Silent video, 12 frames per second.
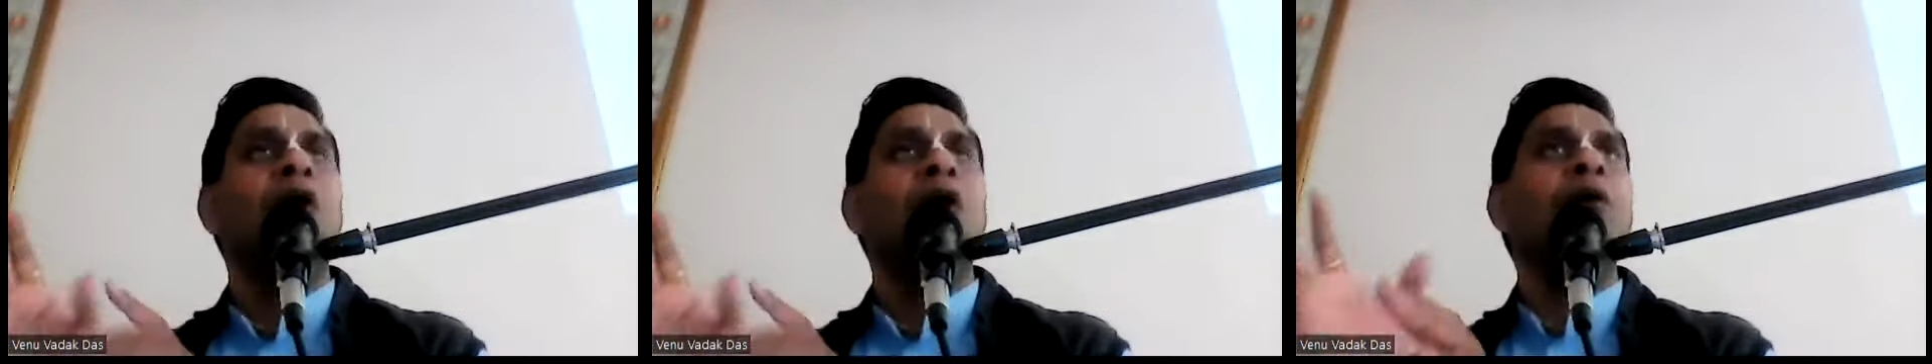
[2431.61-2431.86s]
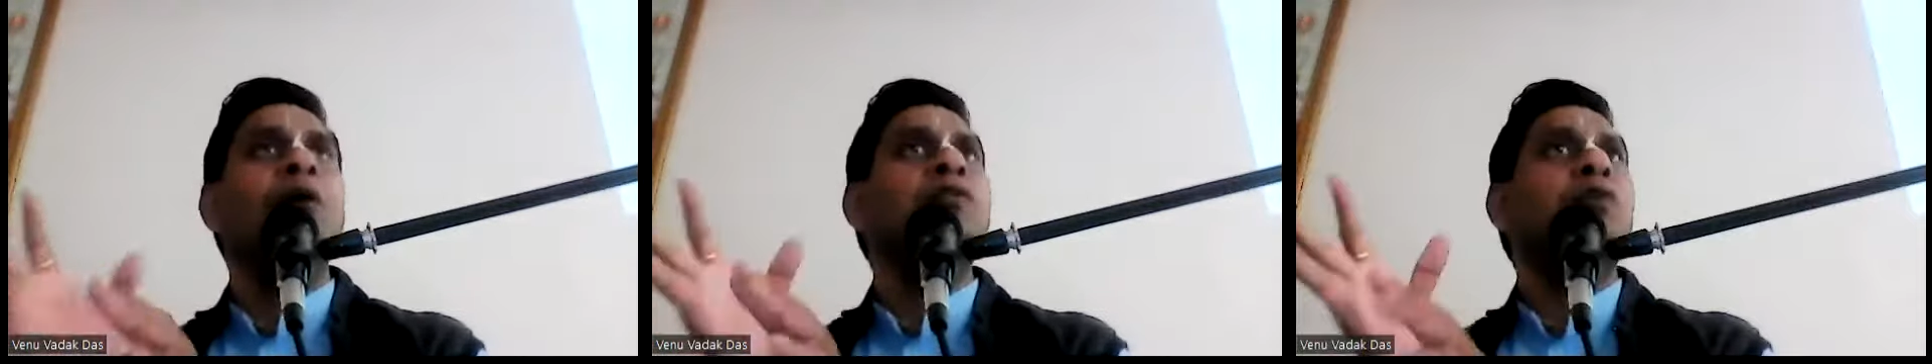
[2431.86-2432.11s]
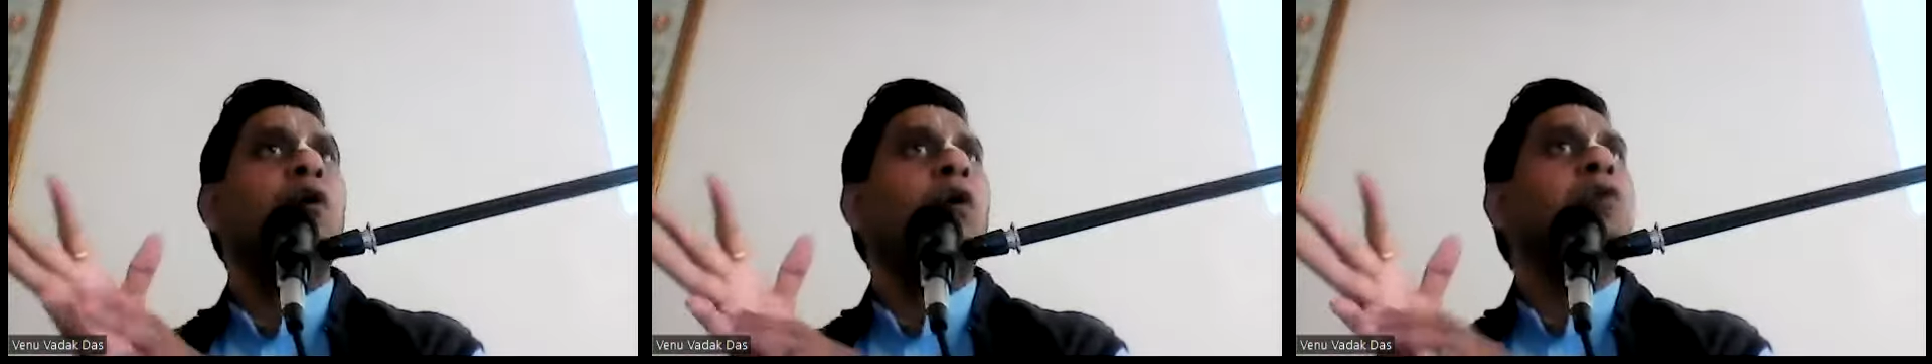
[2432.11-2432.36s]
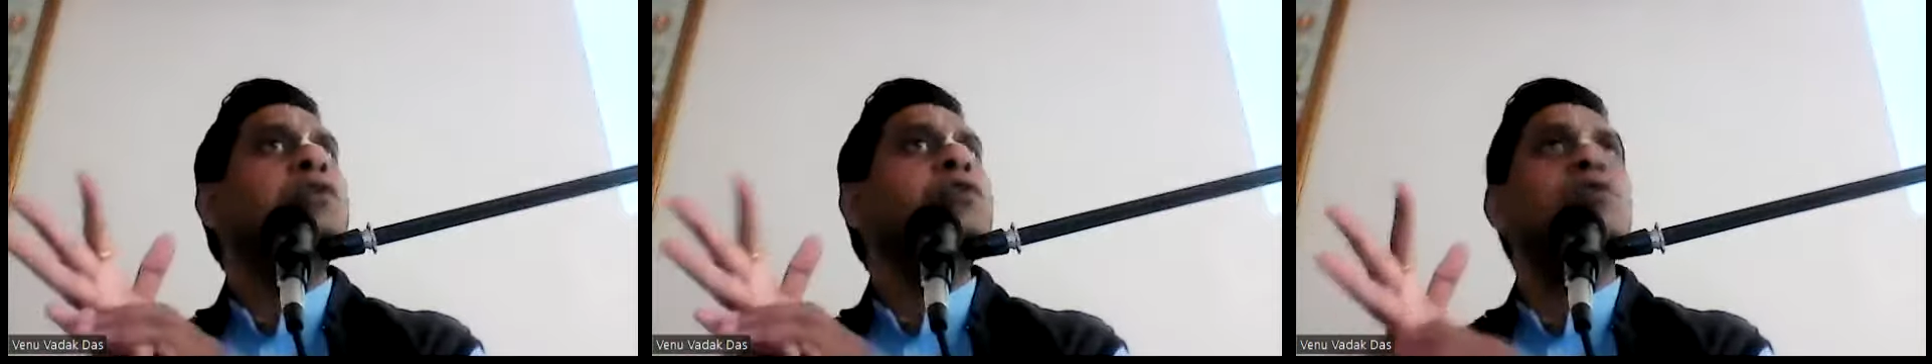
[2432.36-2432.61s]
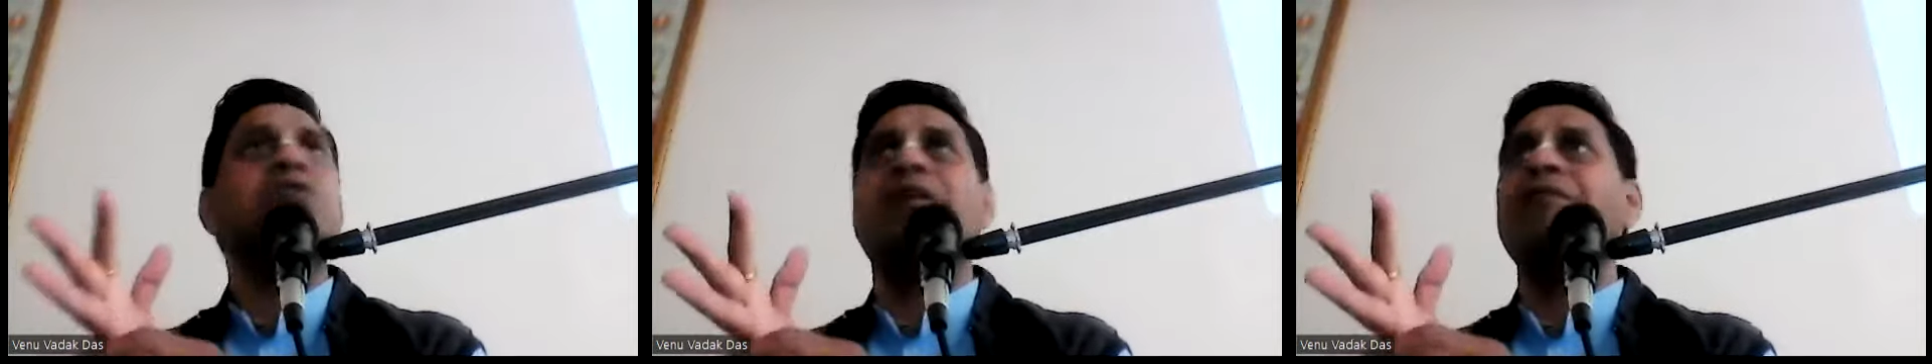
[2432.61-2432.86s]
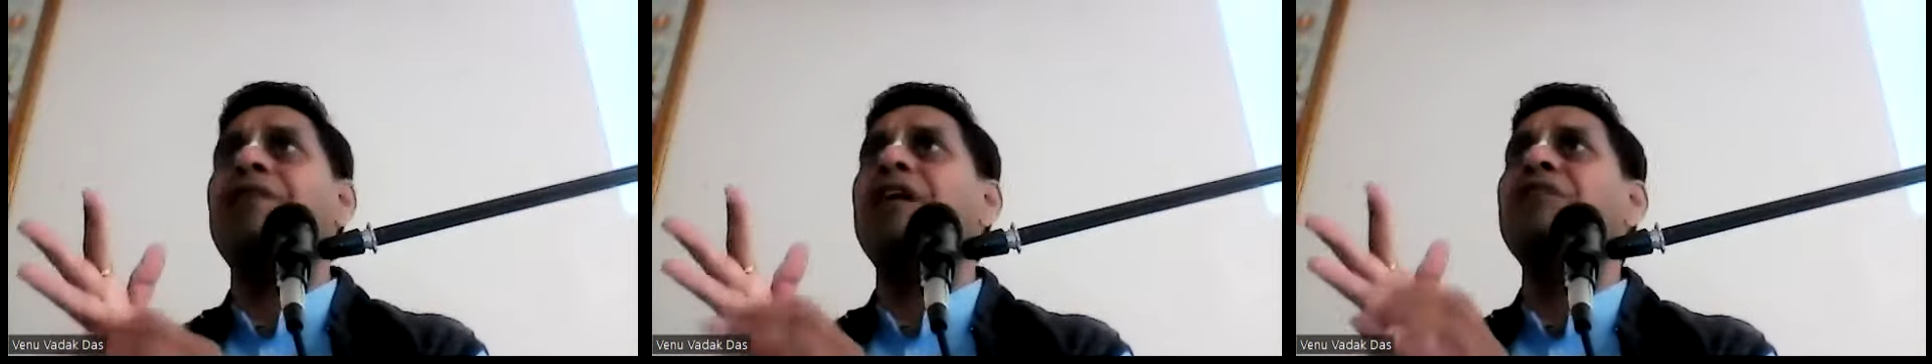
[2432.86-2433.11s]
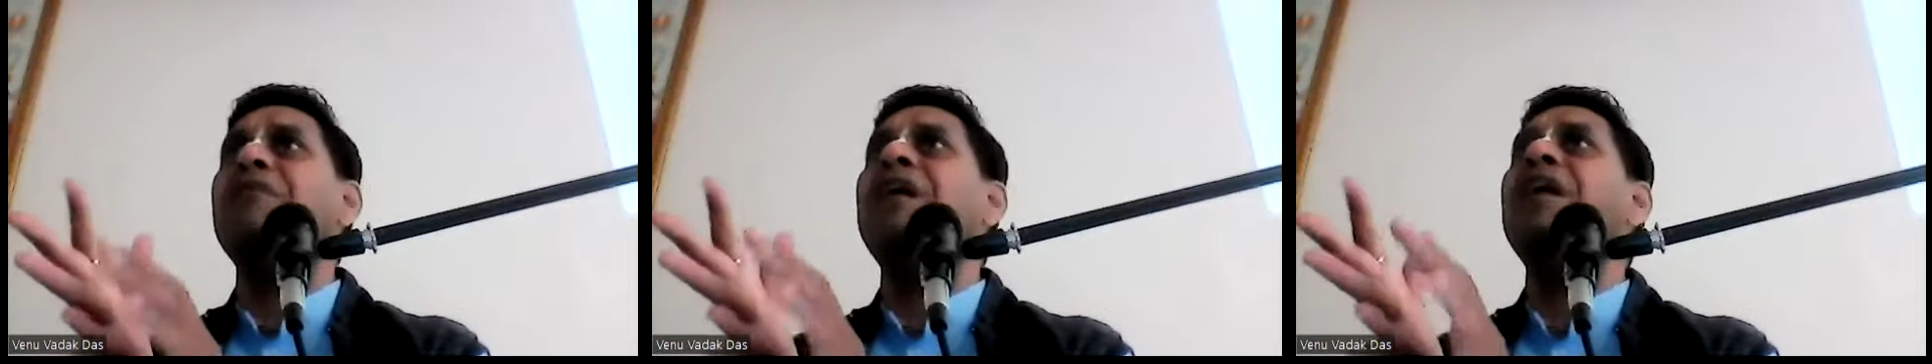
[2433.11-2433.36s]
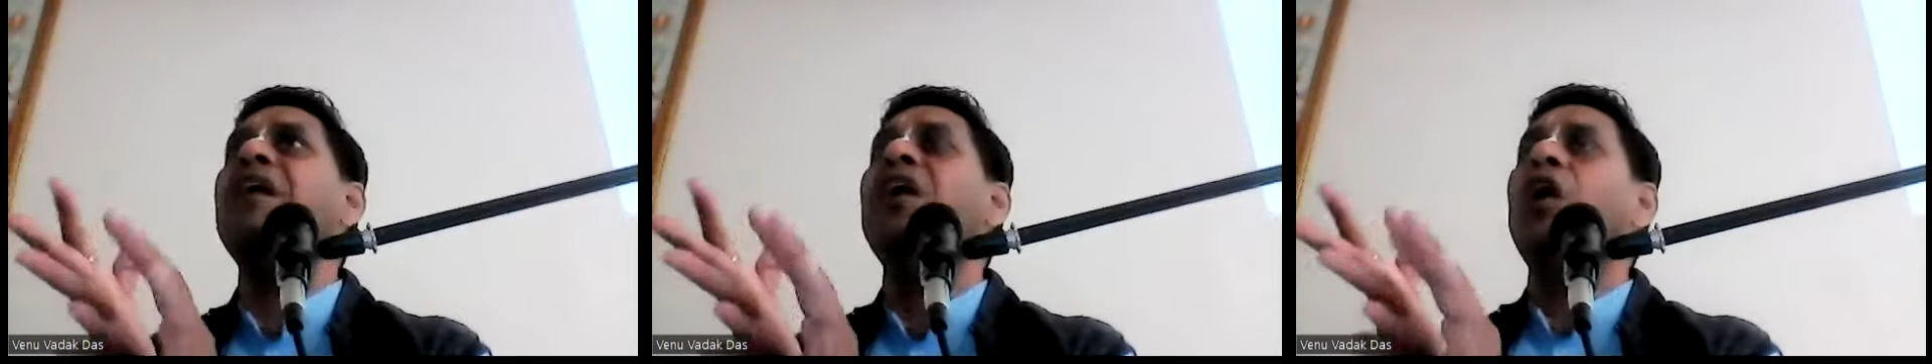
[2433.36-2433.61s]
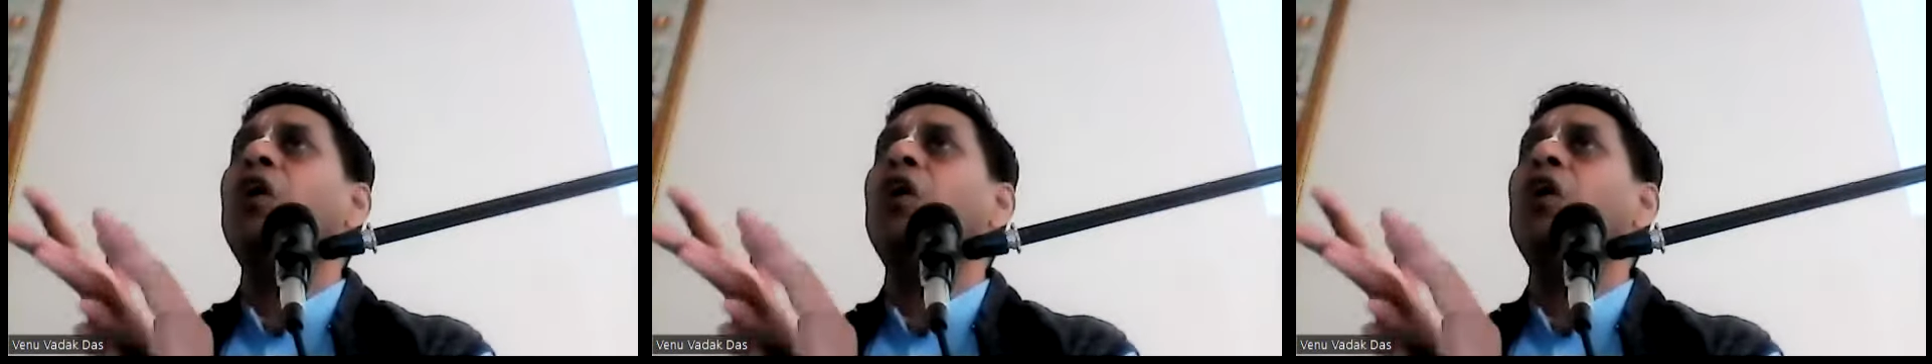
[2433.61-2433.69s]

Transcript: who is also Sarvatma,